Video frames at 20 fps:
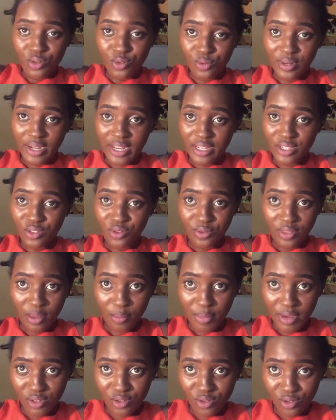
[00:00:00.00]
To undo
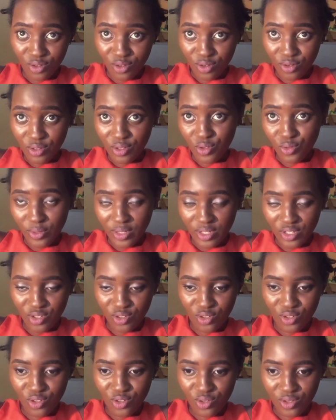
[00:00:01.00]
the bantu knots,
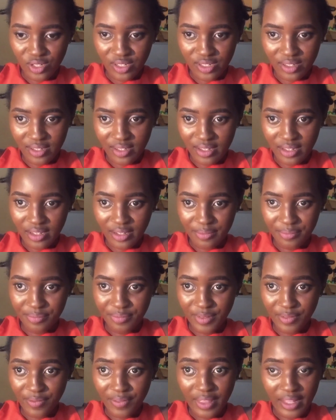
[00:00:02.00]
what you do is,
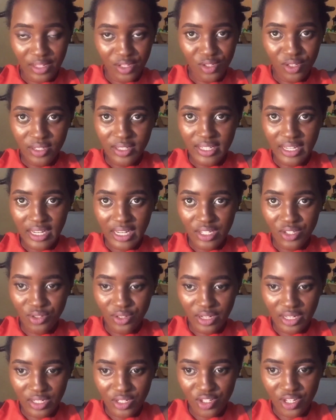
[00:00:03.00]
if they're so tight,
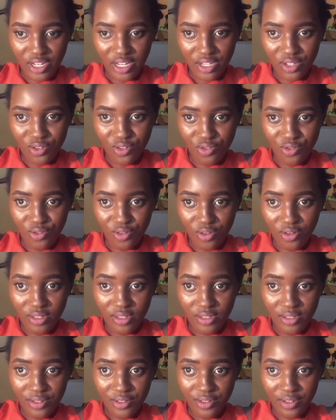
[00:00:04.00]
you can try to
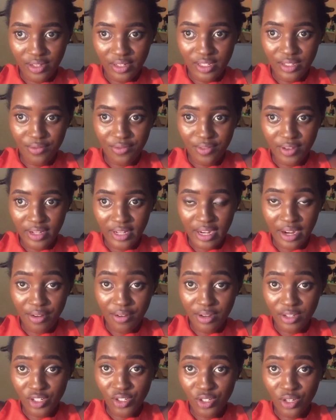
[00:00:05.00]
roll to a different
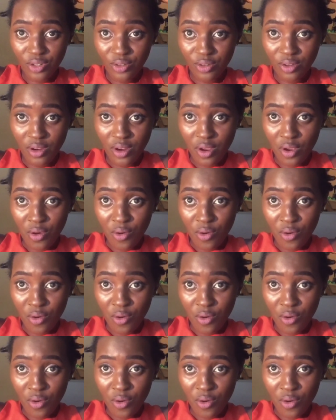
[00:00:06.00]
direction,